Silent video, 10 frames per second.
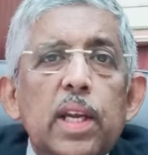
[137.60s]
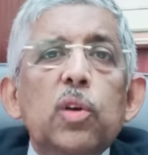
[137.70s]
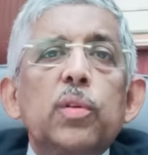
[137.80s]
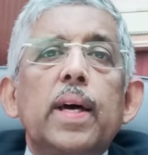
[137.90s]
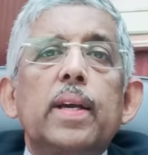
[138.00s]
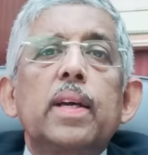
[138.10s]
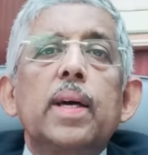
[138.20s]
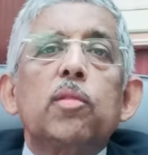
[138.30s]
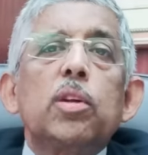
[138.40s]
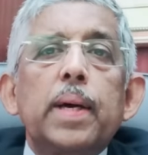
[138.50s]
tell you that.
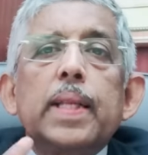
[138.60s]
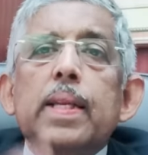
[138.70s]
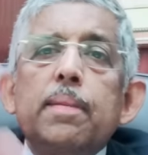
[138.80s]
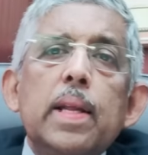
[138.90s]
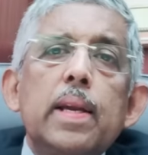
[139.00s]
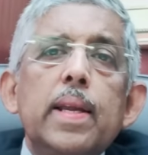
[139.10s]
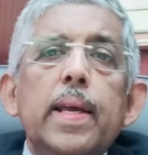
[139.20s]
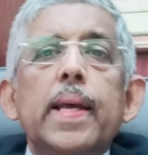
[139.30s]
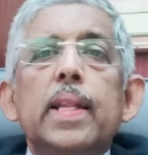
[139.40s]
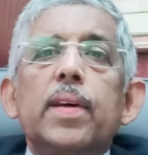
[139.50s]
Because by the time they'll
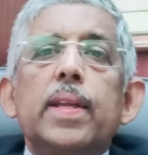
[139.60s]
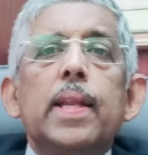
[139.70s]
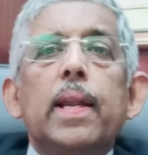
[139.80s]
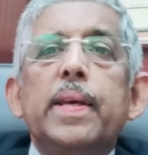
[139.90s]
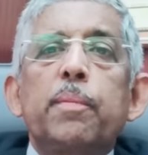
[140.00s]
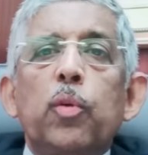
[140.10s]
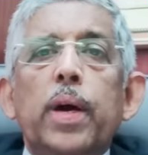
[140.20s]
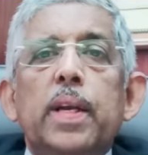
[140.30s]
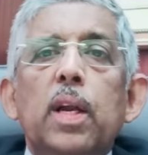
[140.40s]
regain the weight and they'll keep quiet.